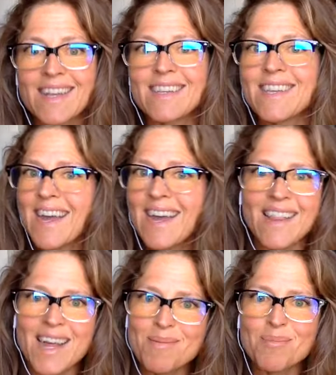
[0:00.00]
yeah, a
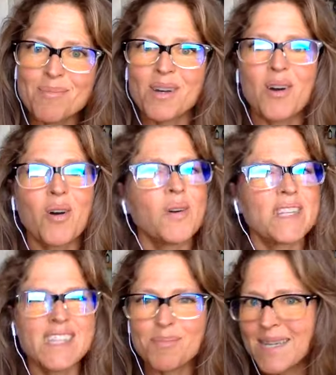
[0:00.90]
lot of people go, oh,
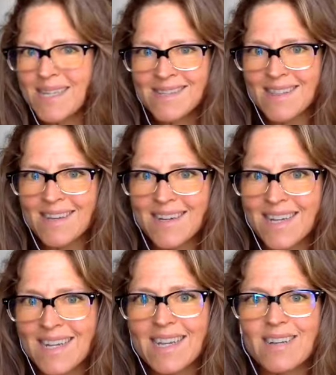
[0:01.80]
it's the pizza they're
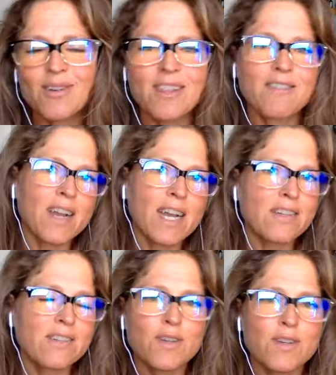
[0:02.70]
eating or the
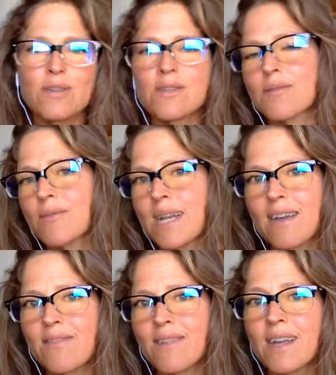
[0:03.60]
fried foods or
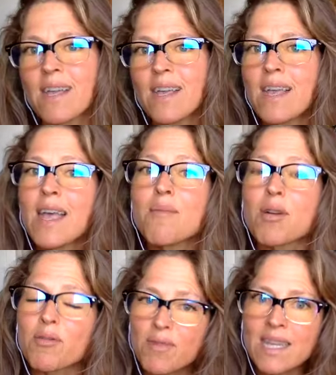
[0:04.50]
whatever
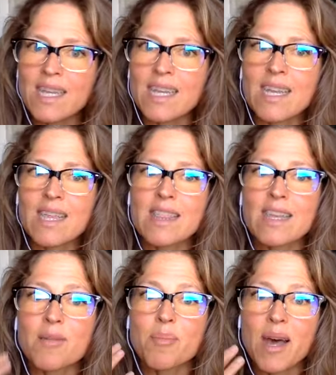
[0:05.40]
but really
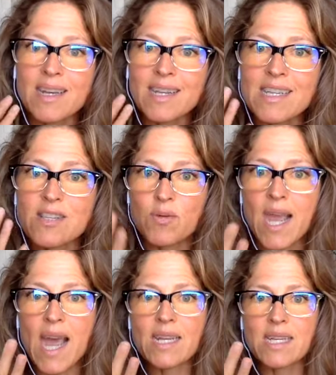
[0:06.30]
their body is
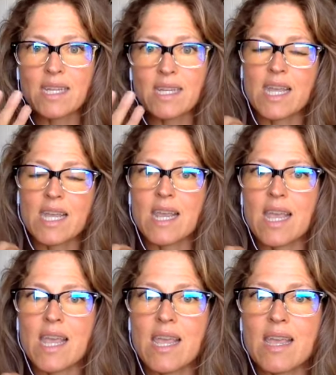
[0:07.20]
reacting in
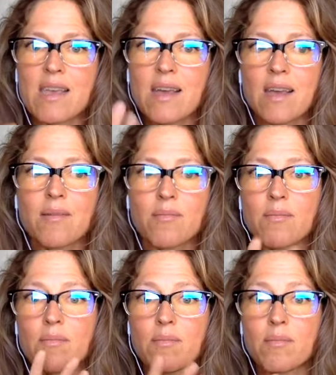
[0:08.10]
a
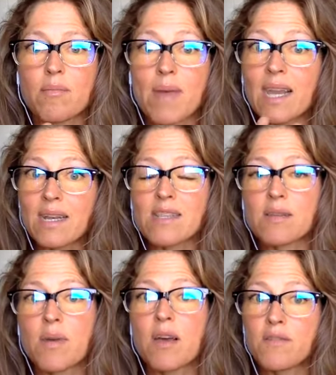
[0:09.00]
um,
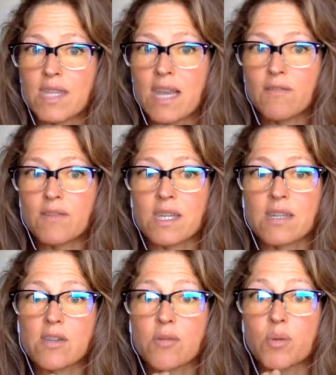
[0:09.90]
mechanism of safety
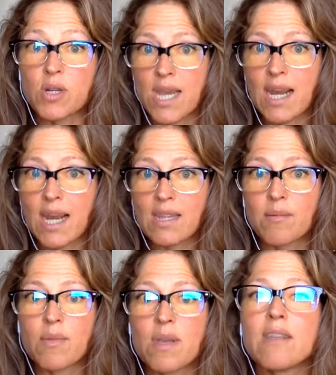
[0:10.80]
to protect
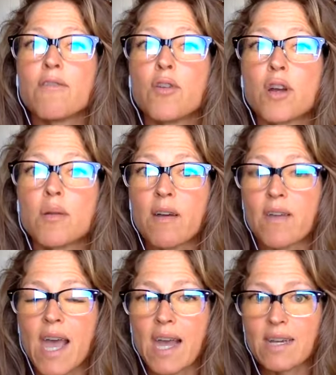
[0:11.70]
them in the form of
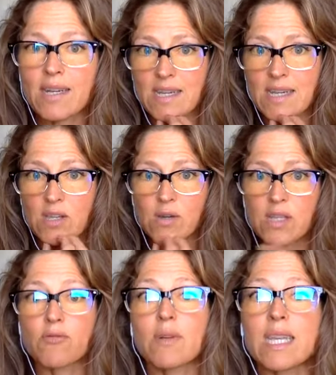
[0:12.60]
acne. So
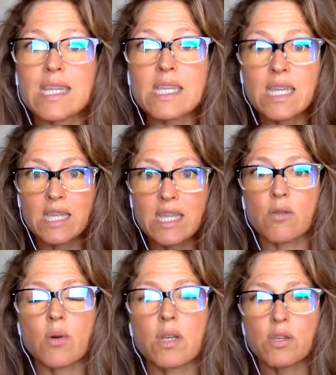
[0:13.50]
it's releasing these
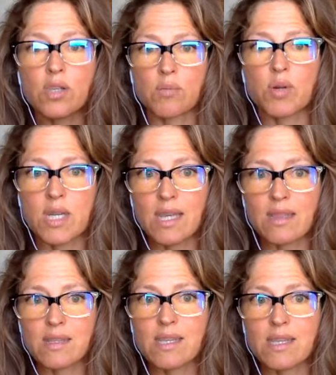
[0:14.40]
oils to protect
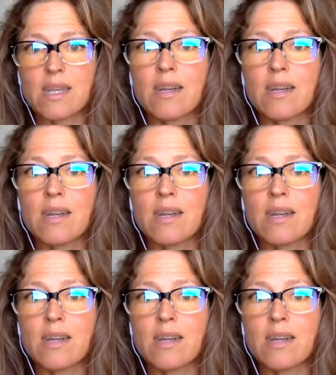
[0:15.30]
the skin,